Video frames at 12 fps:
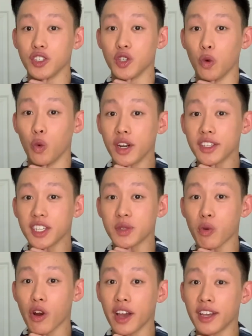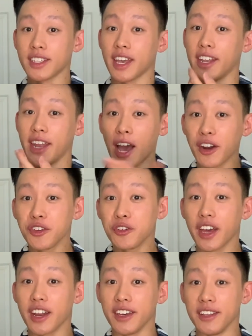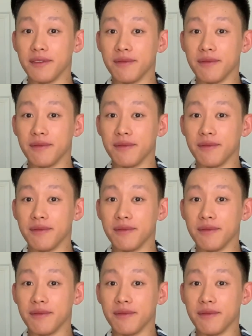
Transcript: So what is this prize and how do you get it?